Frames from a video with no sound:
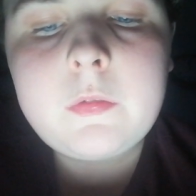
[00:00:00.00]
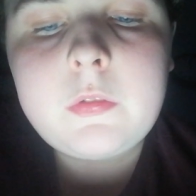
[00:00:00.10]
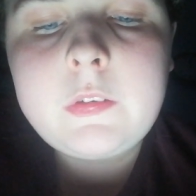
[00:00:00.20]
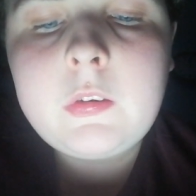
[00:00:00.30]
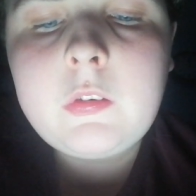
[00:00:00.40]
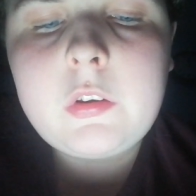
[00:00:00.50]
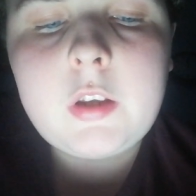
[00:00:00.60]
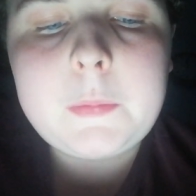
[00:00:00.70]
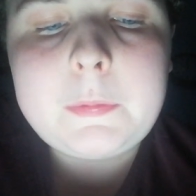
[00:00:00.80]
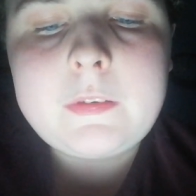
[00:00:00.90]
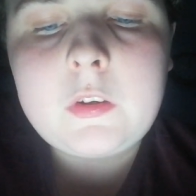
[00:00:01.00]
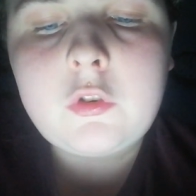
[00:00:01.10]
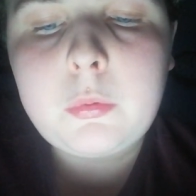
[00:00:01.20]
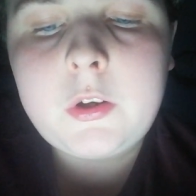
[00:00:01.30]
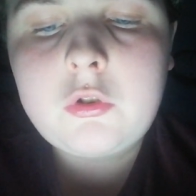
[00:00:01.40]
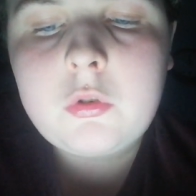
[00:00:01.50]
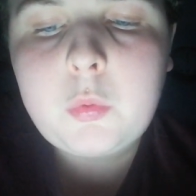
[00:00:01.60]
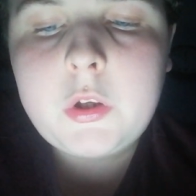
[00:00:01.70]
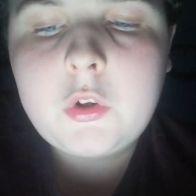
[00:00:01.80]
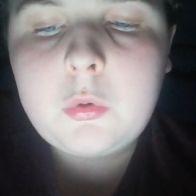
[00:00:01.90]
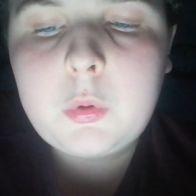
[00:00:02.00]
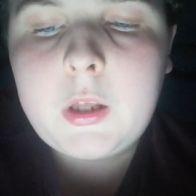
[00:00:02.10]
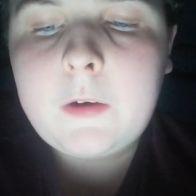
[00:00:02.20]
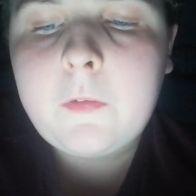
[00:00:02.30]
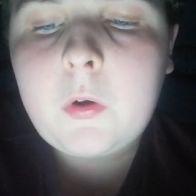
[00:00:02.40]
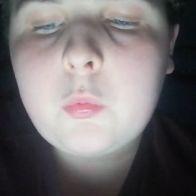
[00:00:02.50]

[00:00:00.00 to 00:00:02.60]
This is the type of situation where you will have